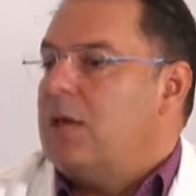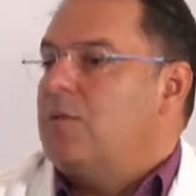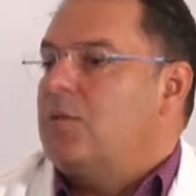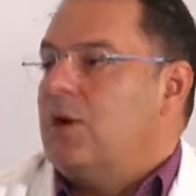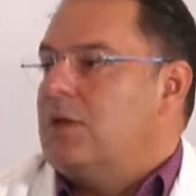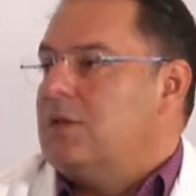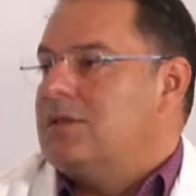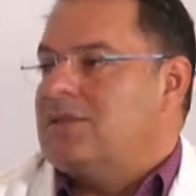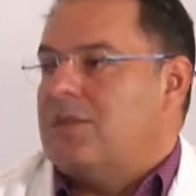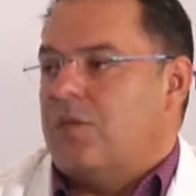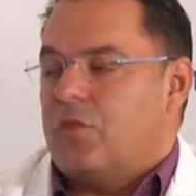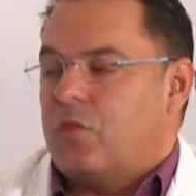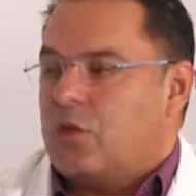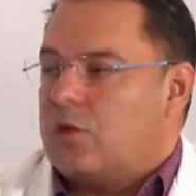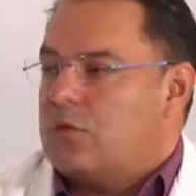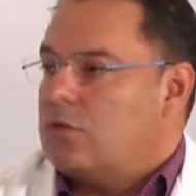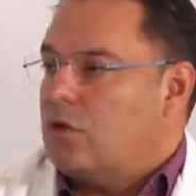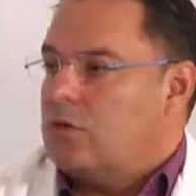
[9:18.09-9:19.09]
Well, the
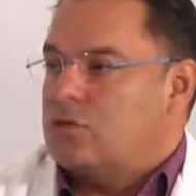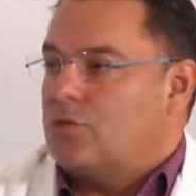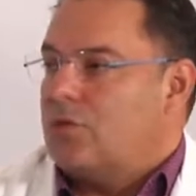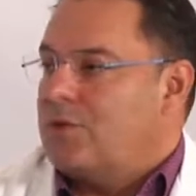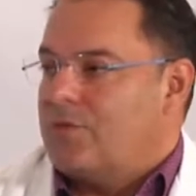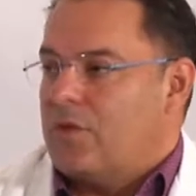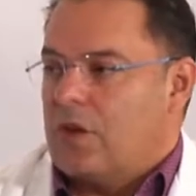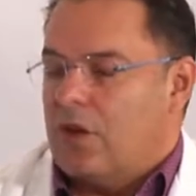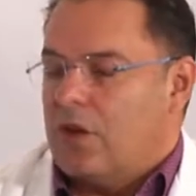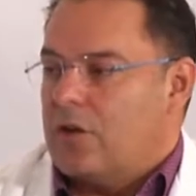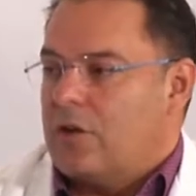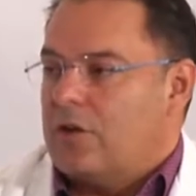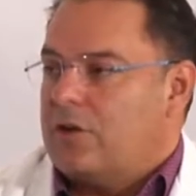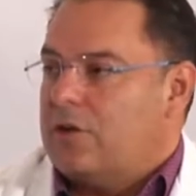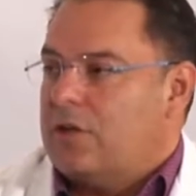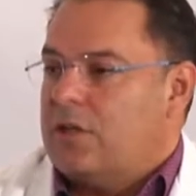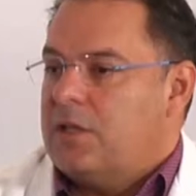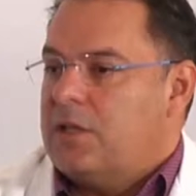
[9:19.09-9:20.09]
third dose we've
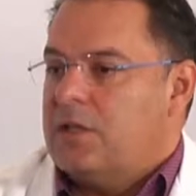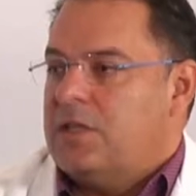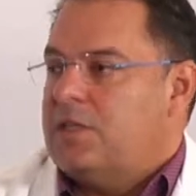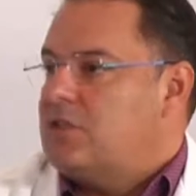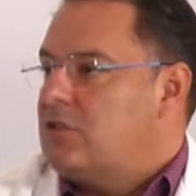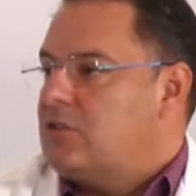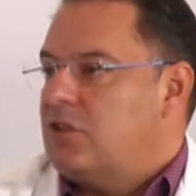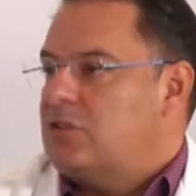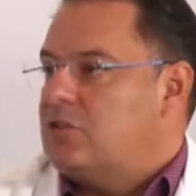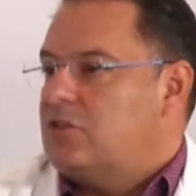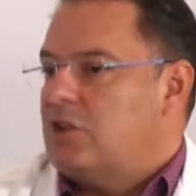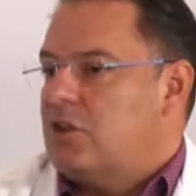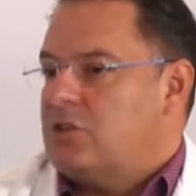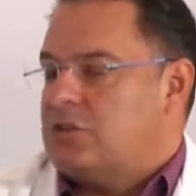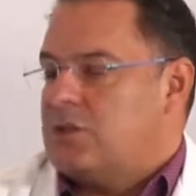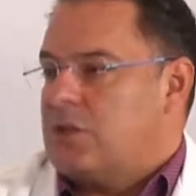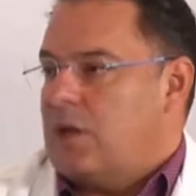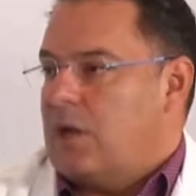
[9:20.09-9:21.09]
learned is not
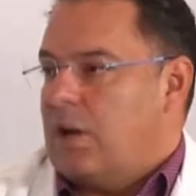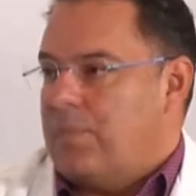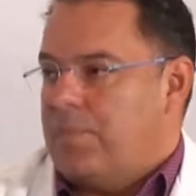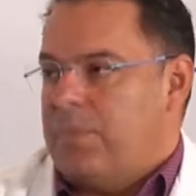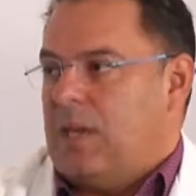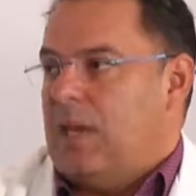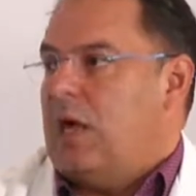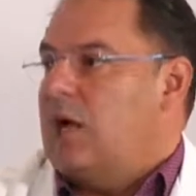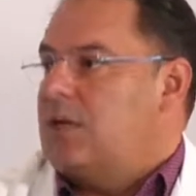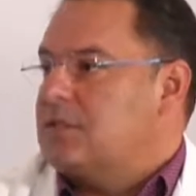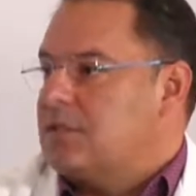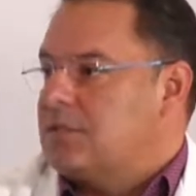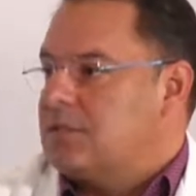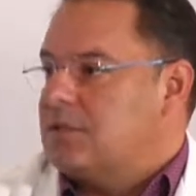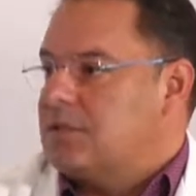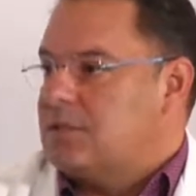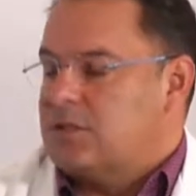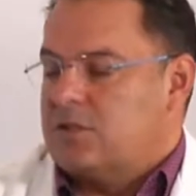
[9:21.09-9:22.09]
just a
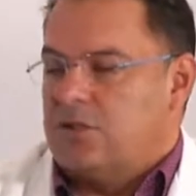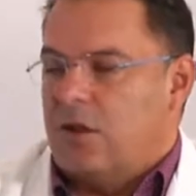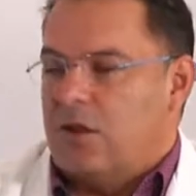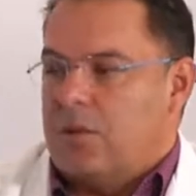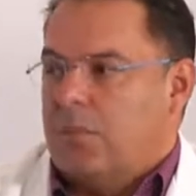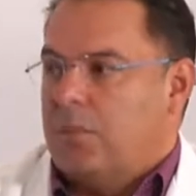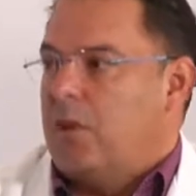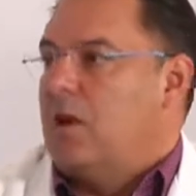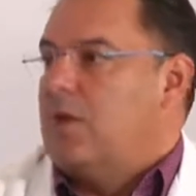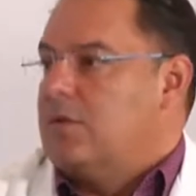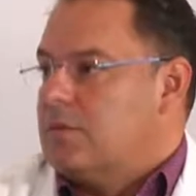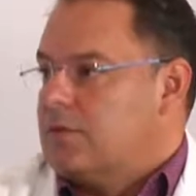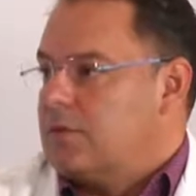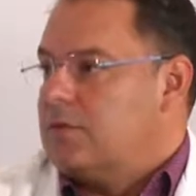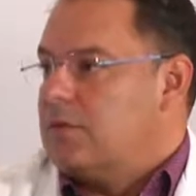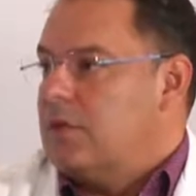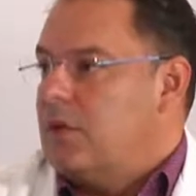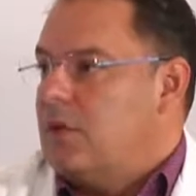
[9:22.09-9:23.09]
plus, it's not a
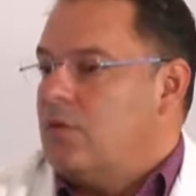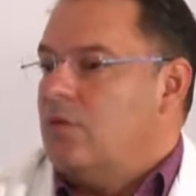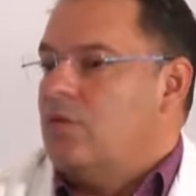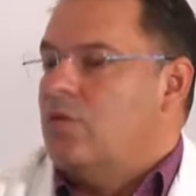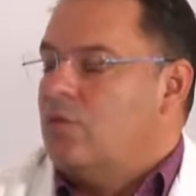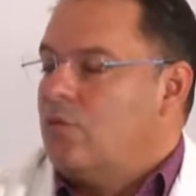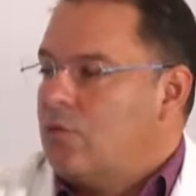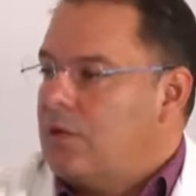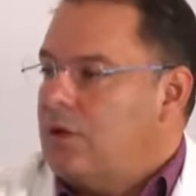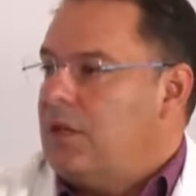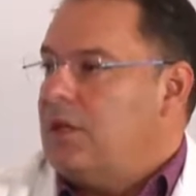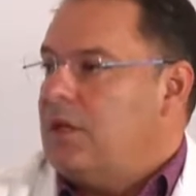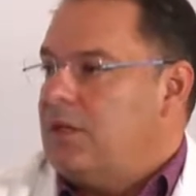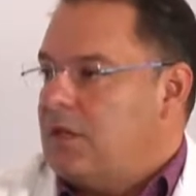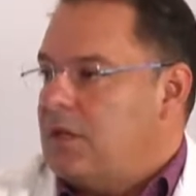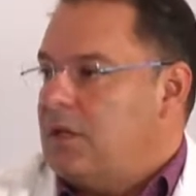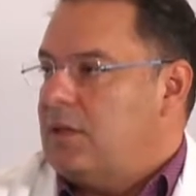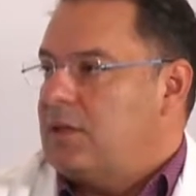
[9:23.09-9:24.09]
bonus. You
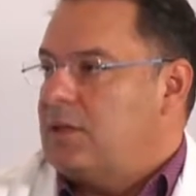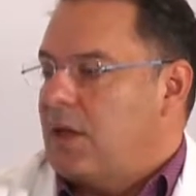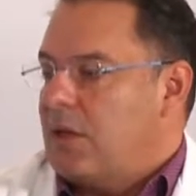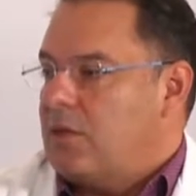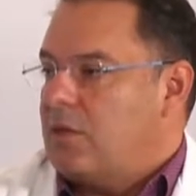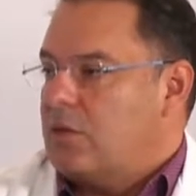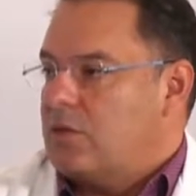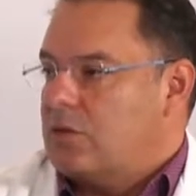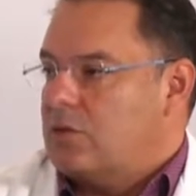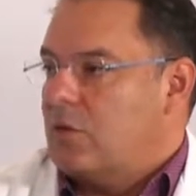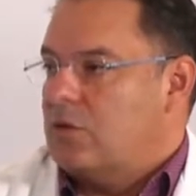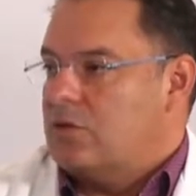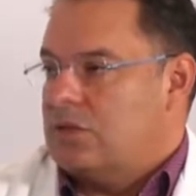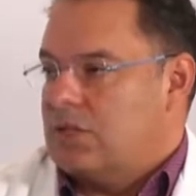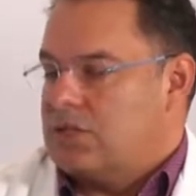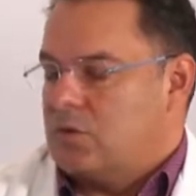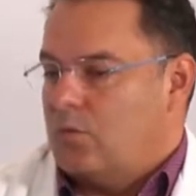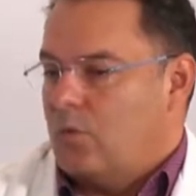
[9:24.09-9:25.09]
really need that third
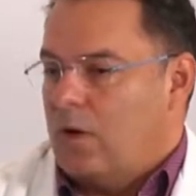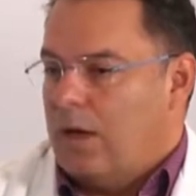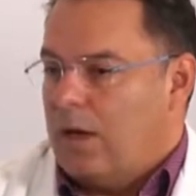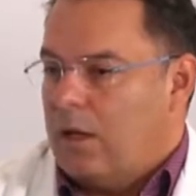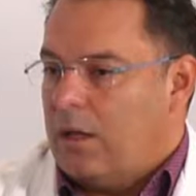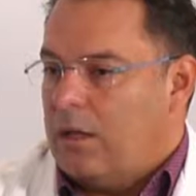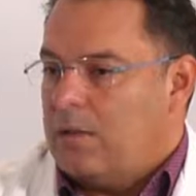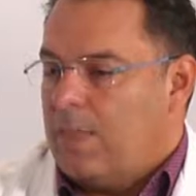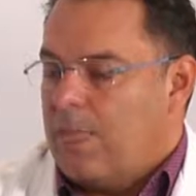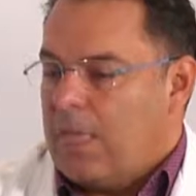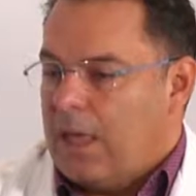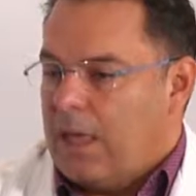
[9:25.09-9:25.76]
dose as well.